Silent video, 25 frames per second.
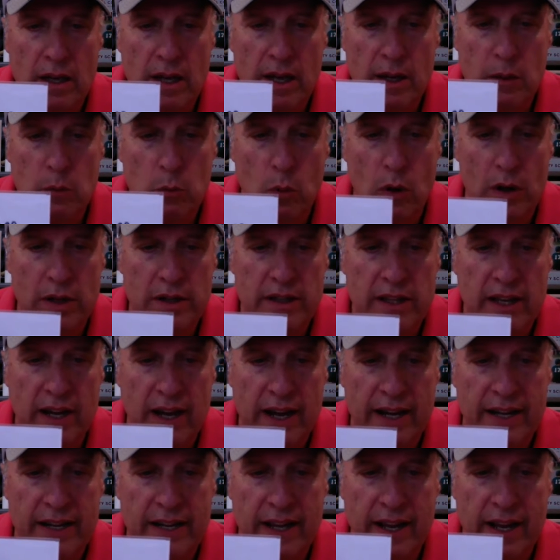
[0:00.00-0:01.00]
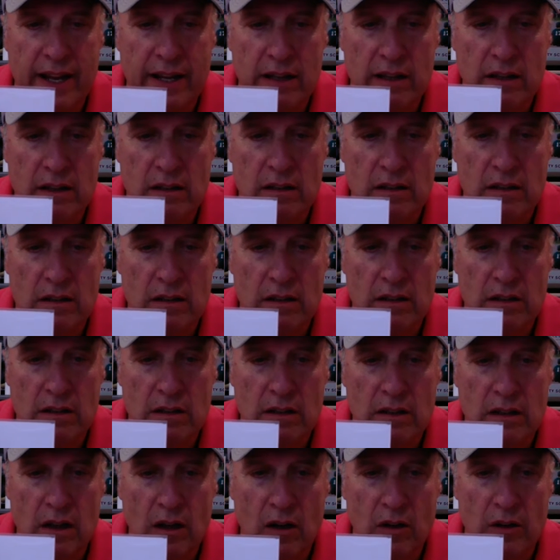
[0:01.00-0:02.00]
and one tight end.
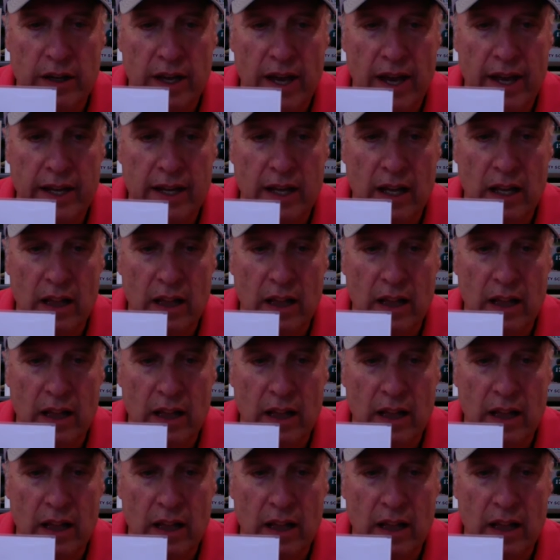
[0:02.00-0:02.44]
Okay,